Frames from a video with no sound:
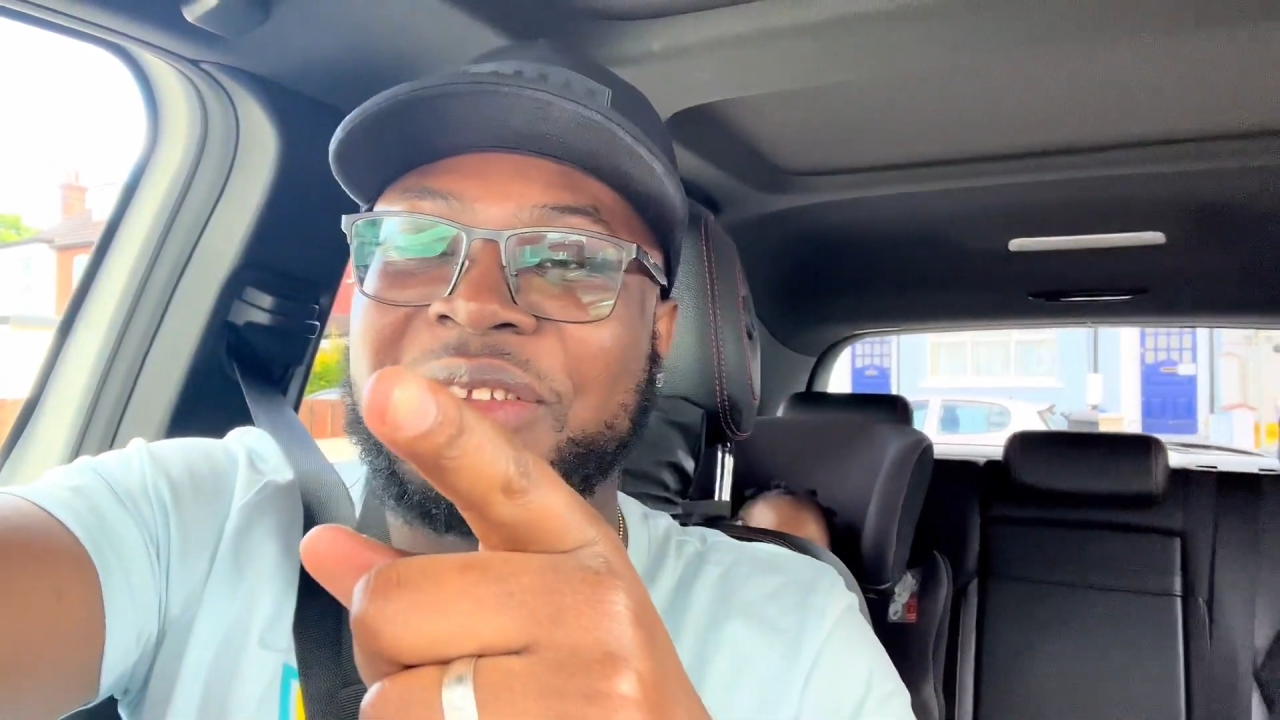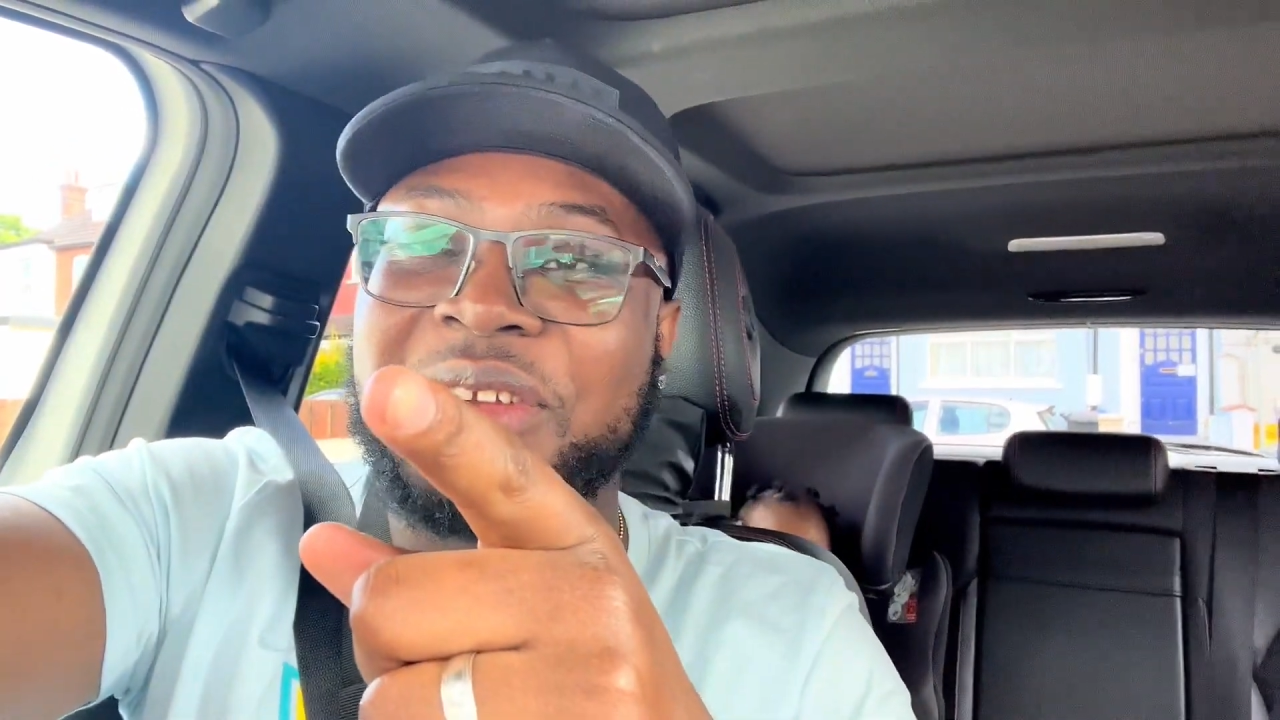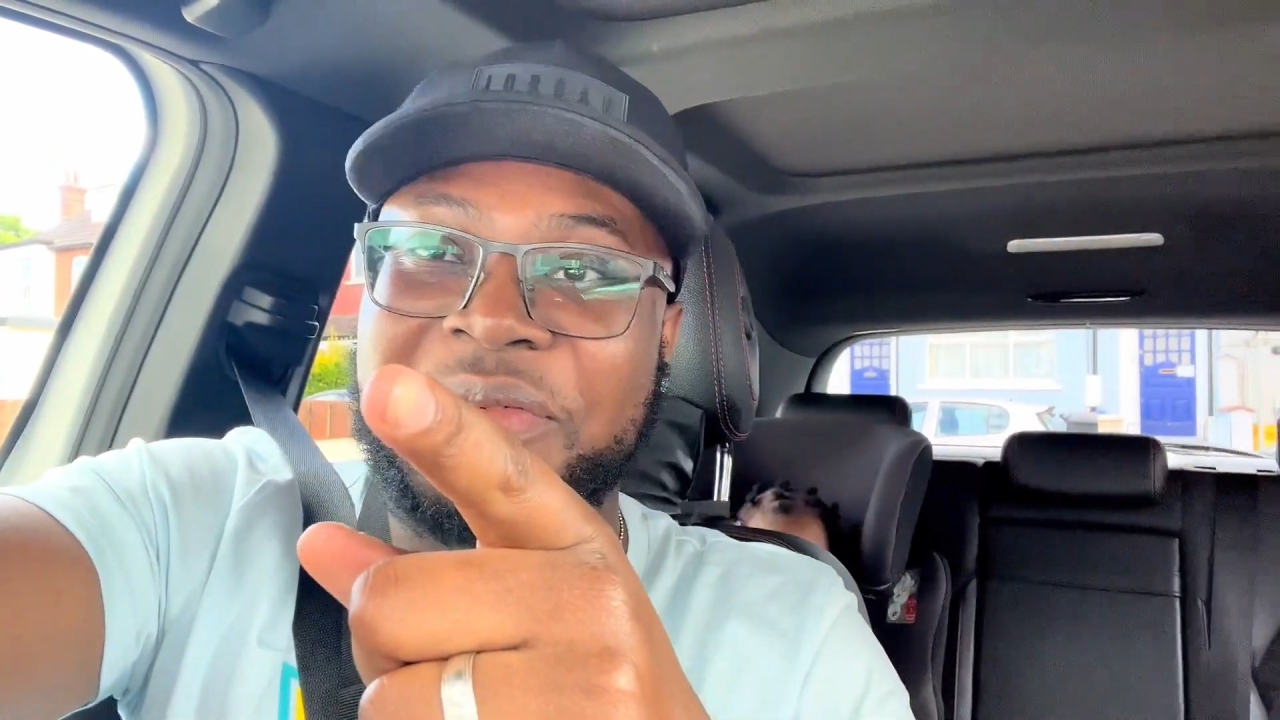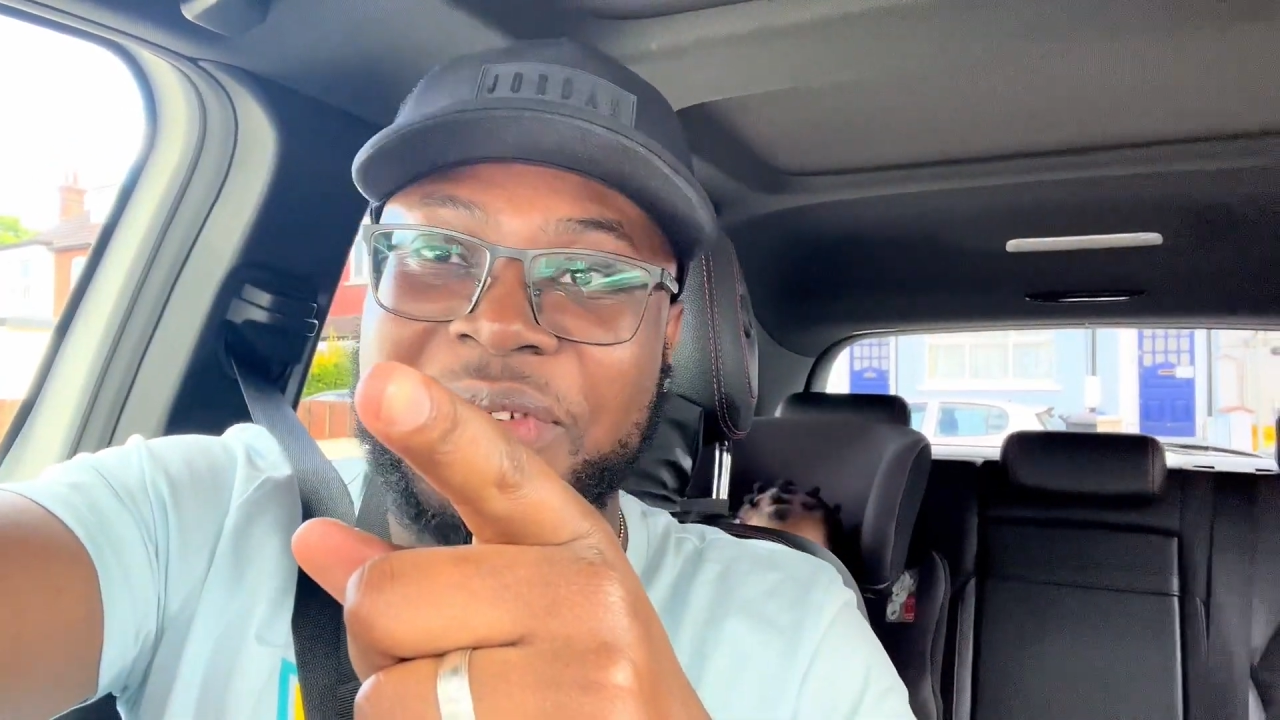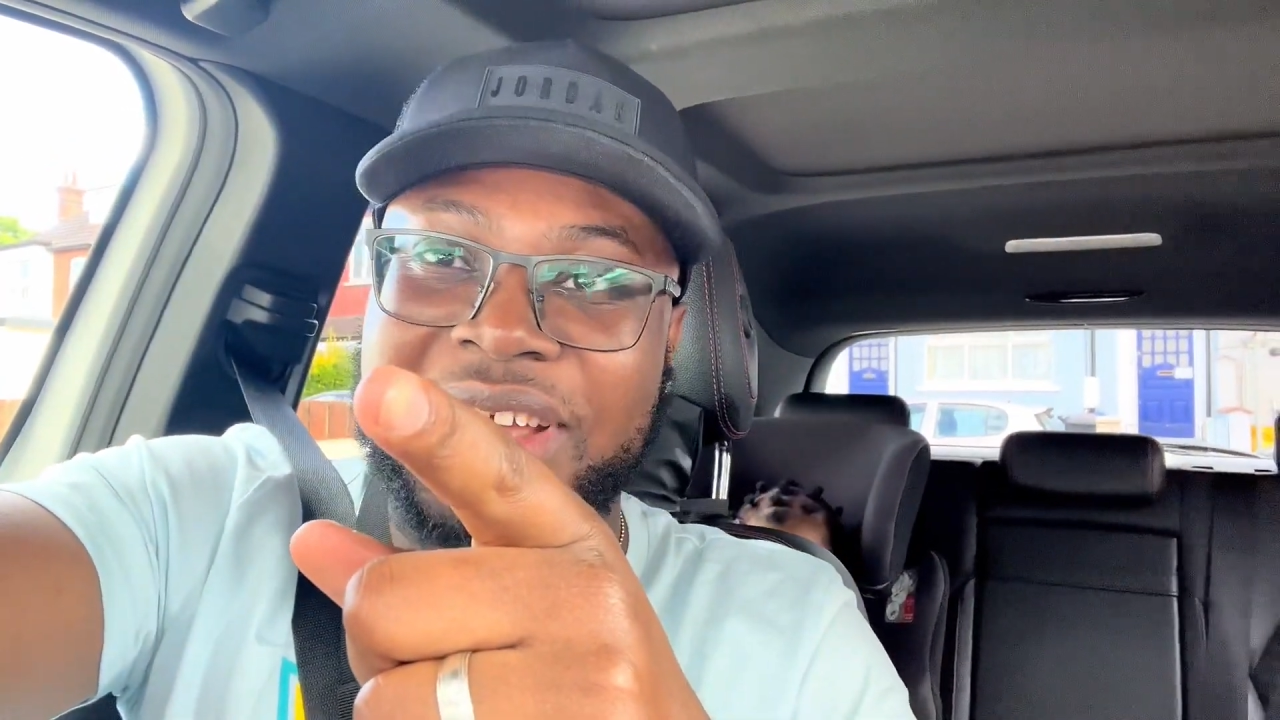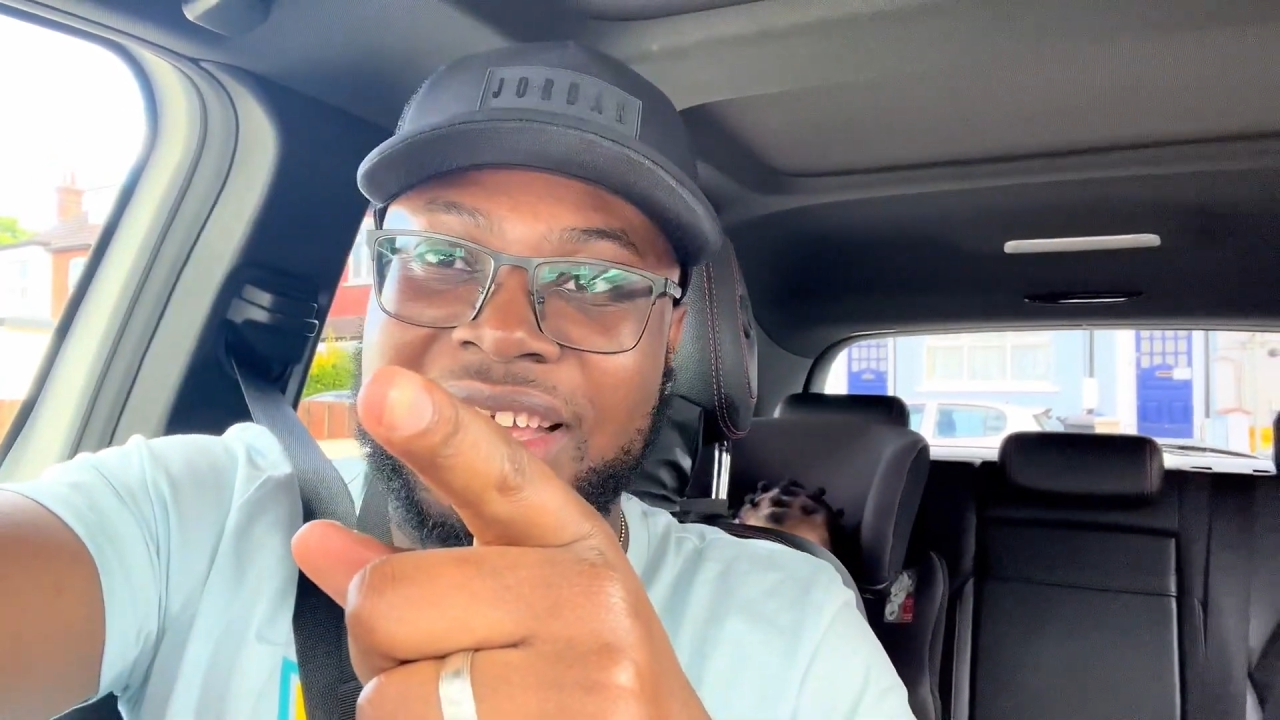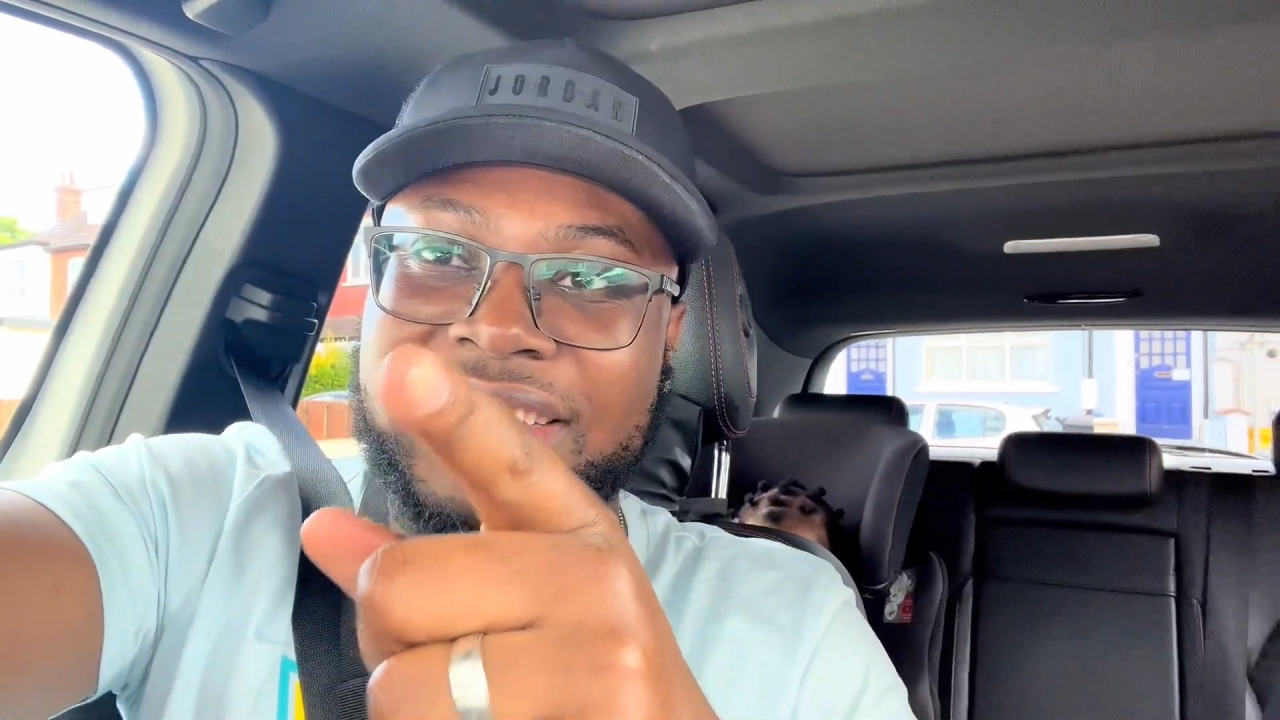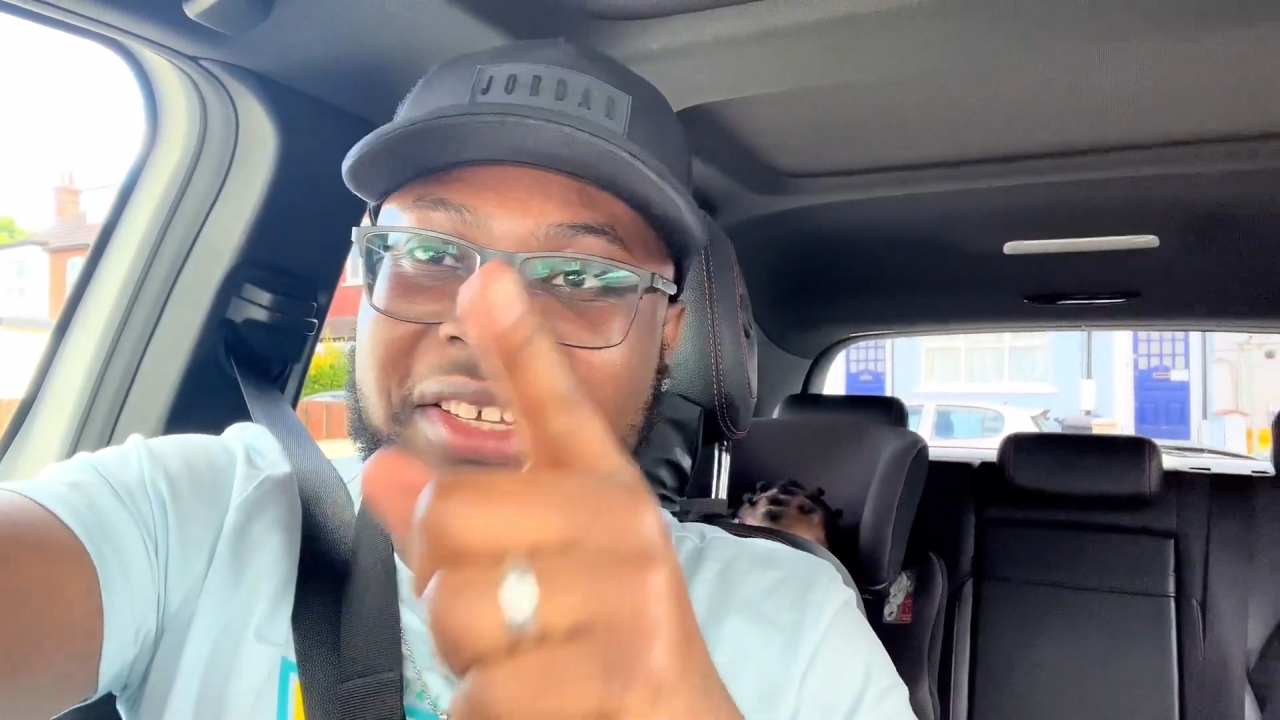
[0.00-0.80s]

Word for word: do not forget